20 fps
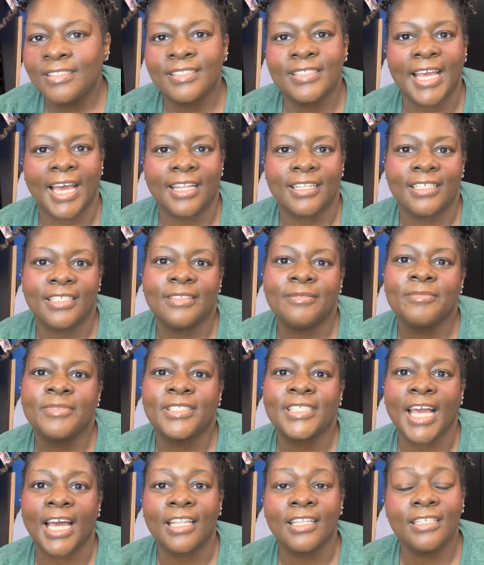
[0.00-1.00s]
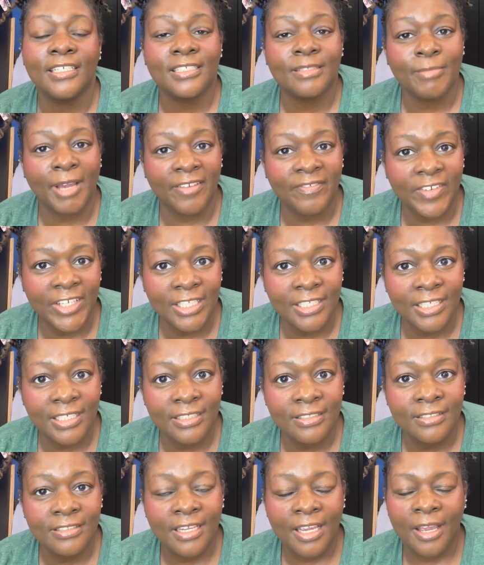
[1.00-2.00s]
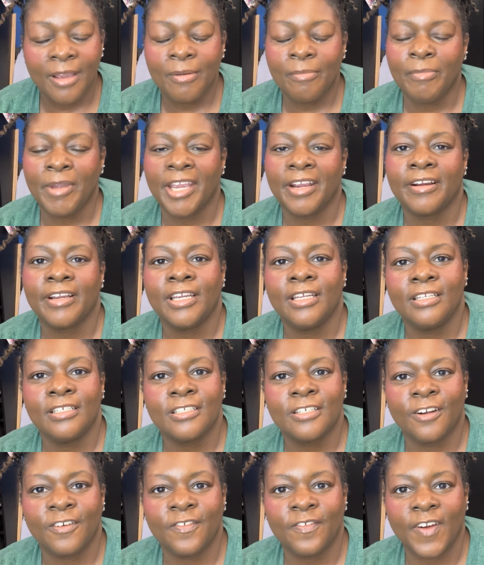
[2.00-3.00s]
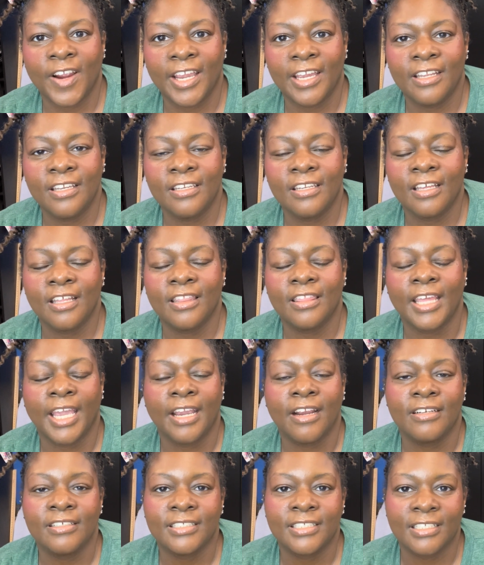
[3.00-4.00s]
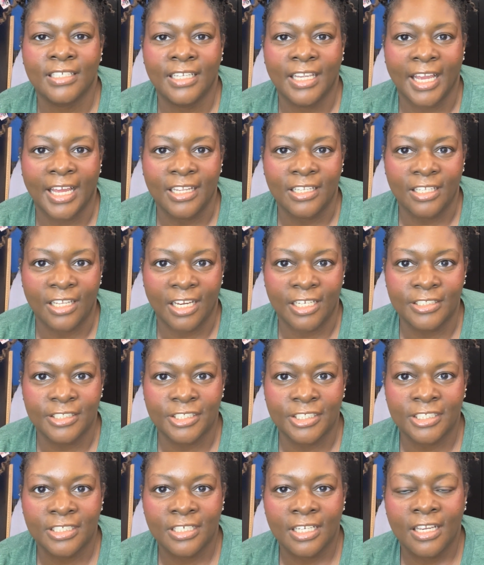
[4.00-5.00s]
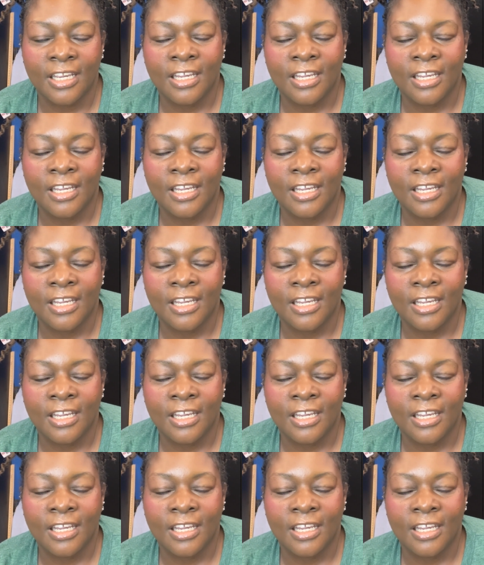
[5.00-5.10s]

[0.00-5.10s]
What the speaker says: Sally. Sally is my villain. Marion is her friend. They're sitting at lunch.